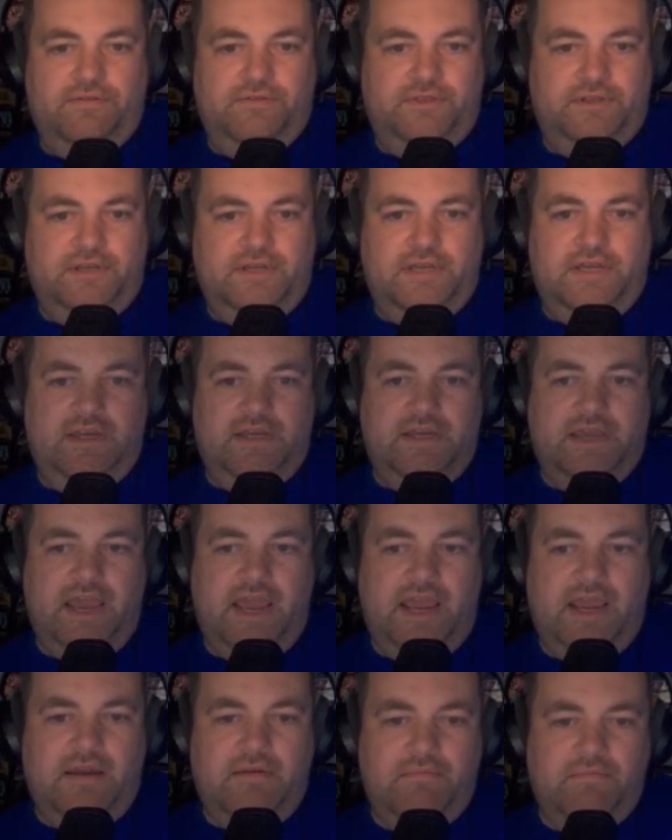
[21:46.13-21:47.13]
the
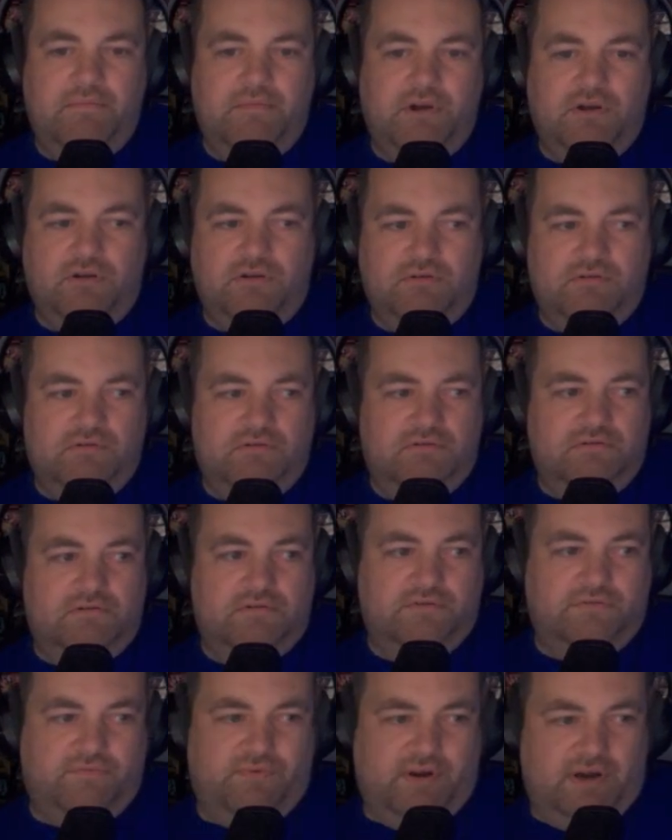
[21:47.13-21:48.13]
game
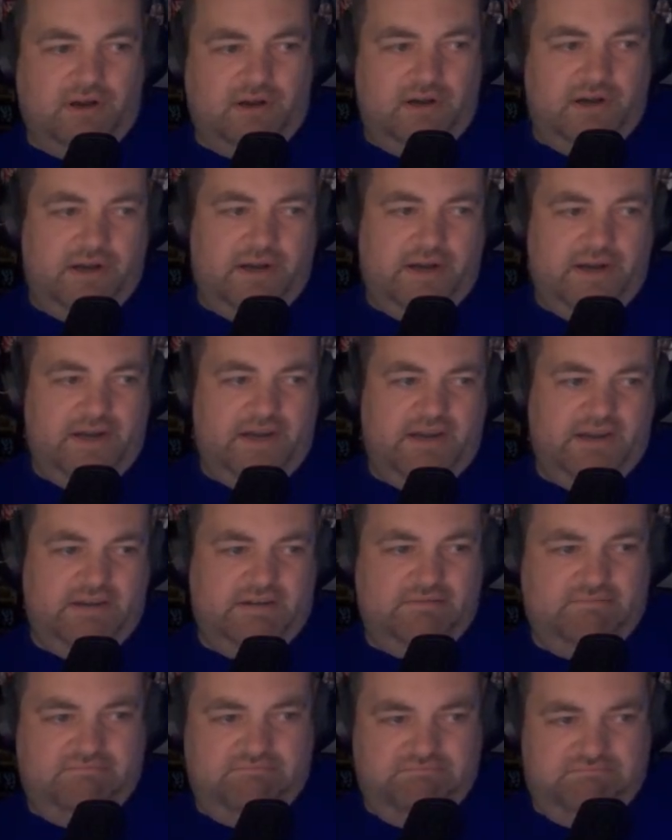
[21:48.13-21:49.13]
goes
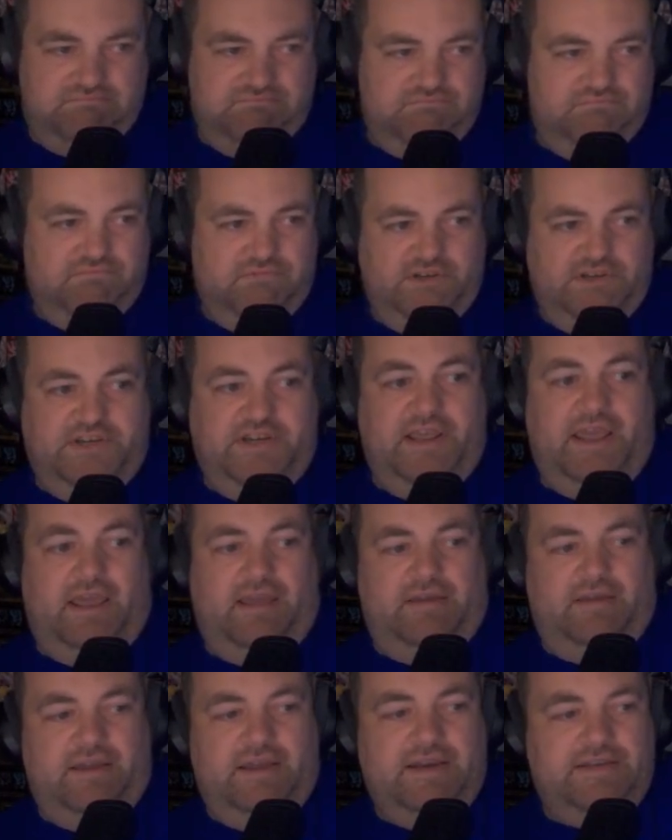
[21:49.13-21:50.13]

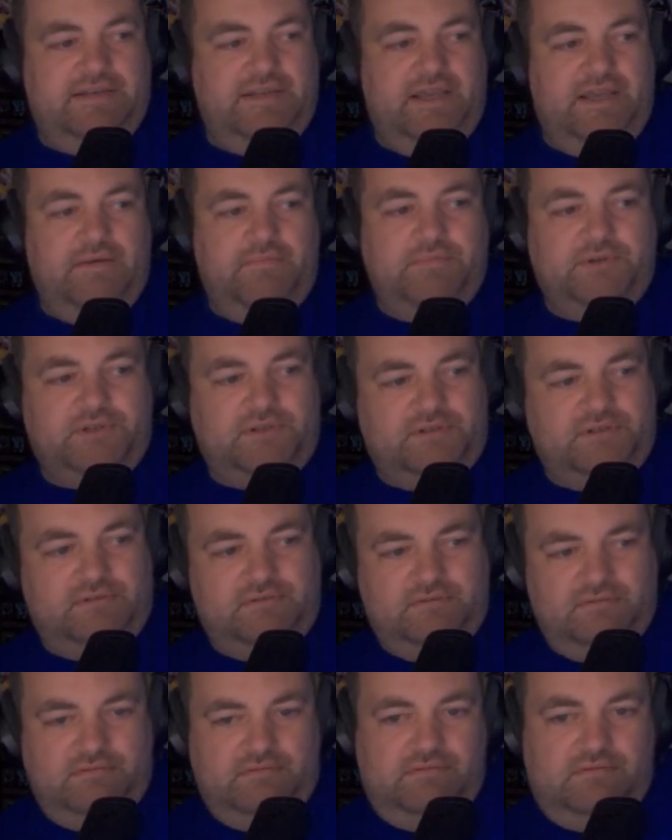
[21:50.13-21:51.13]
it dips.
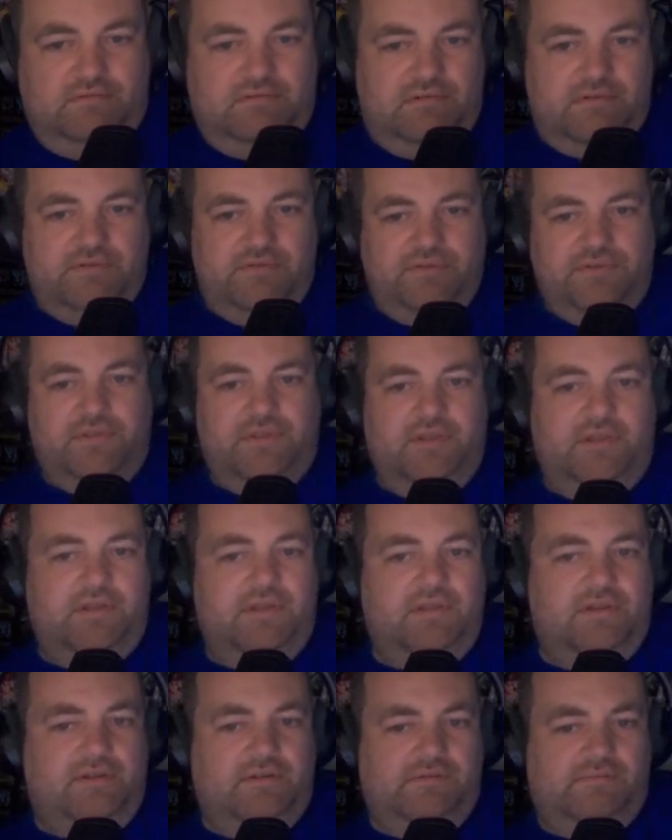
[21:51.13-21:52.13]

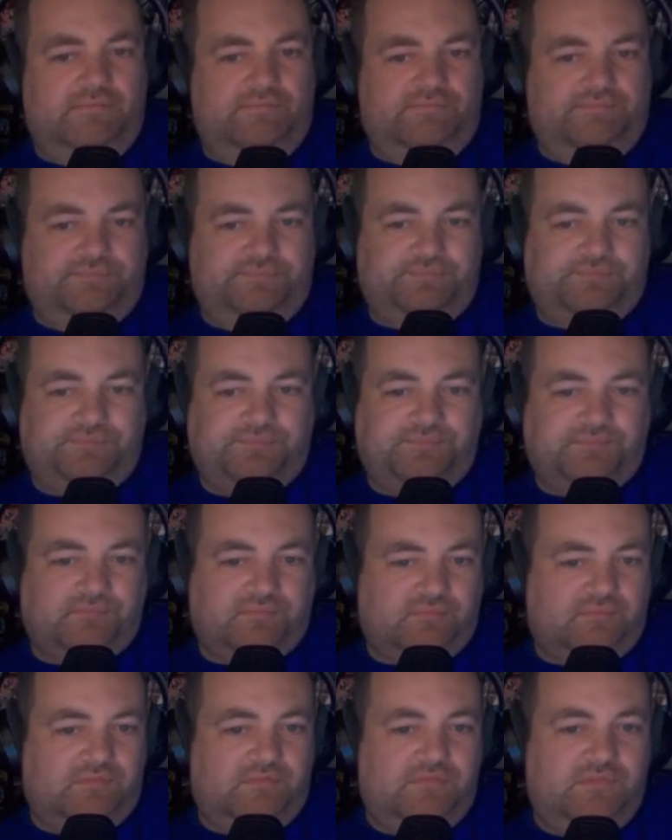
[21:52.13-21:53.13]
The
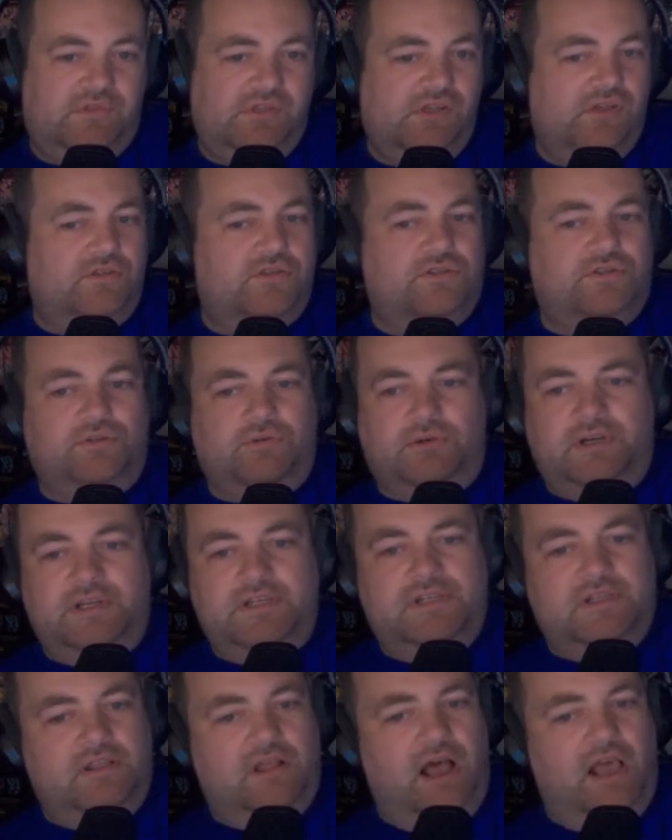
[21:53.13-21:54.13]

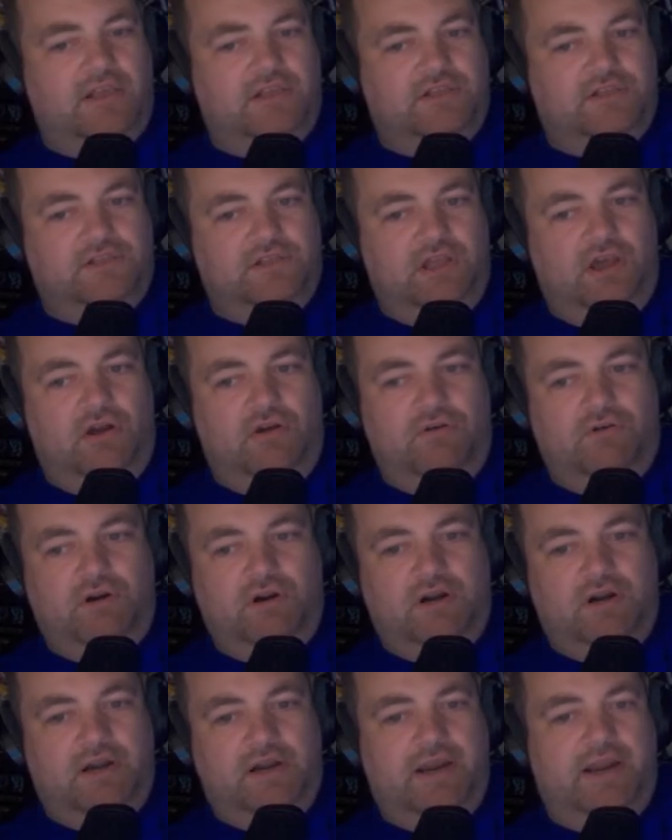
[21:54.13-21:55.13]
story's a lot
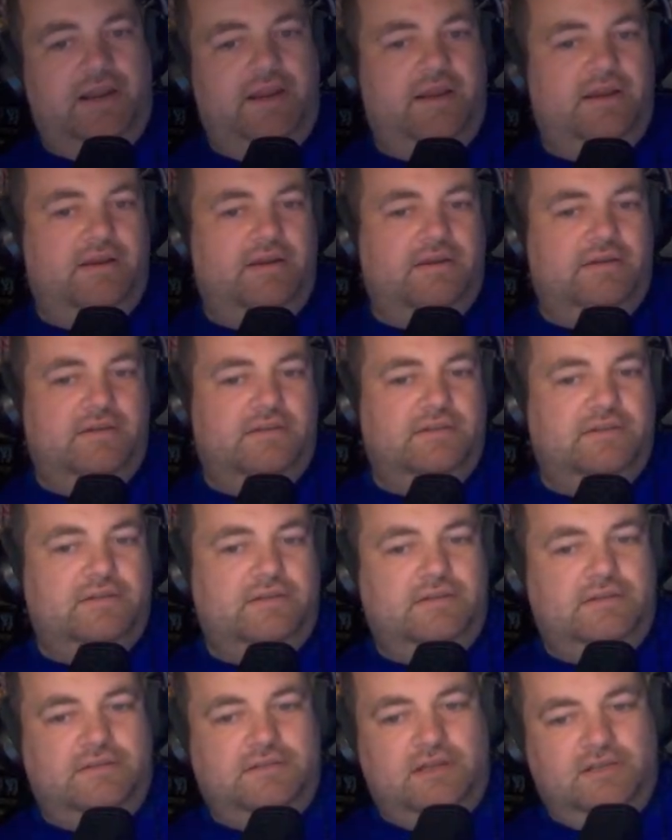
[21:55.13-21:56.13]
slower. It
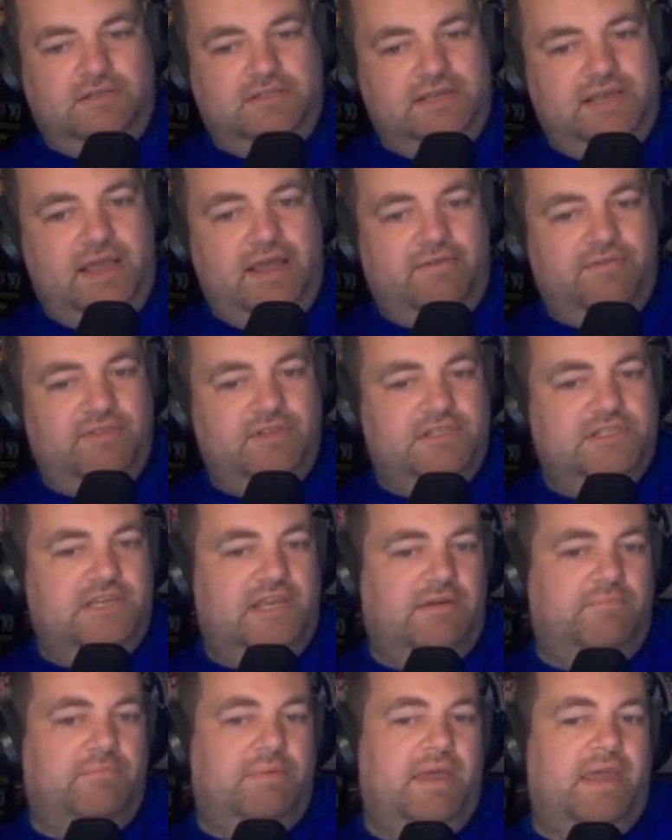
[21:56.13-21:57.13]
doesn't have the
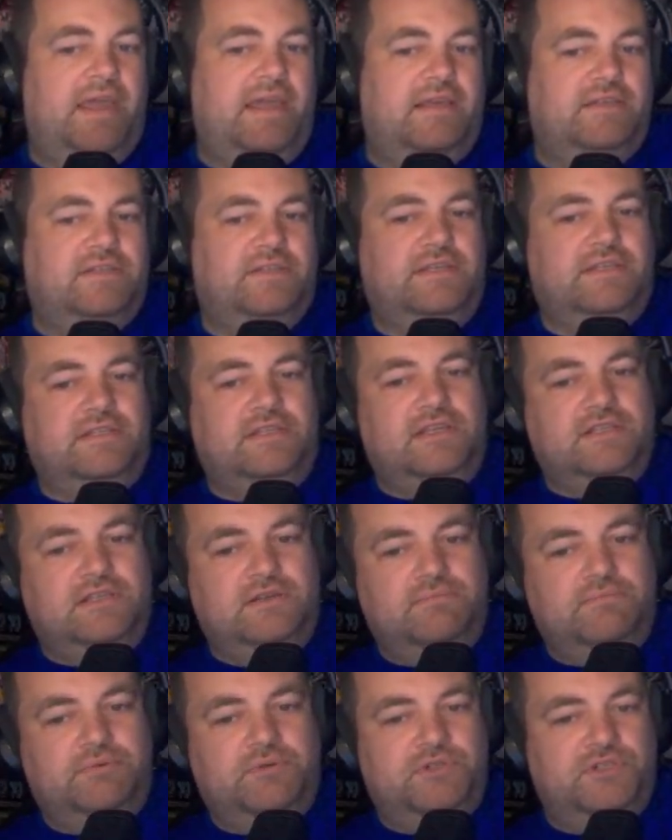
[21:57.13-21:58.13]
same pace. It
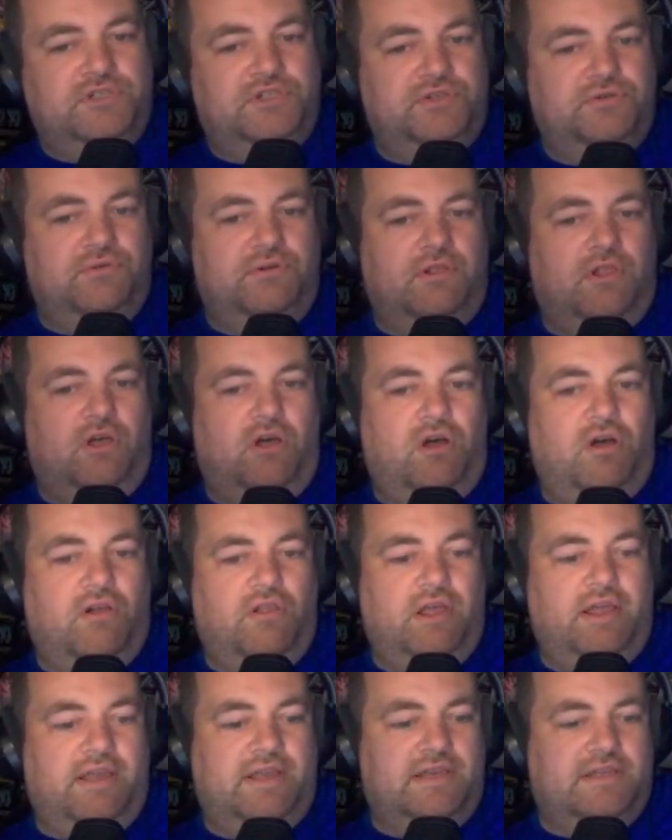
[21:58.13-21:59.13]
doesn't push you along
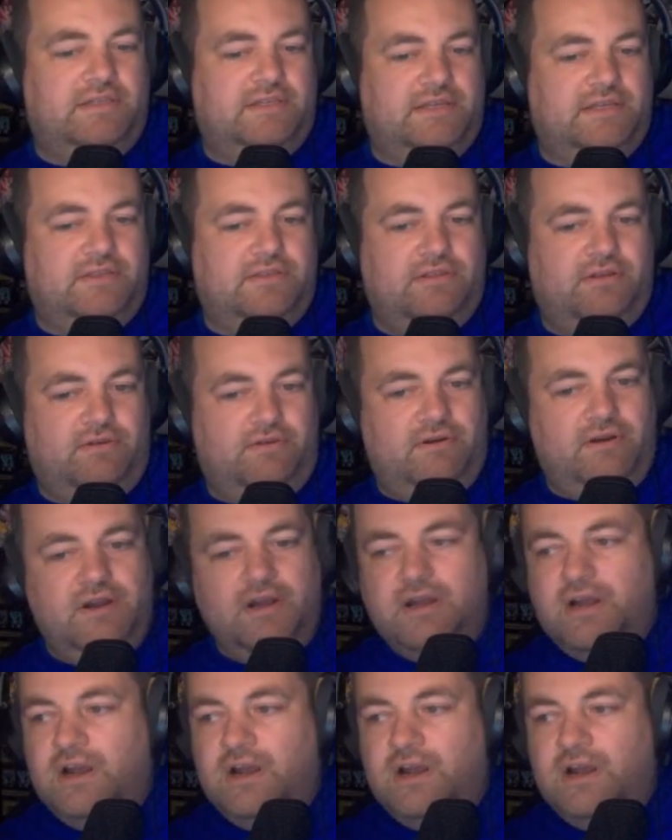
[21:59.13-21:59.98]
like it did the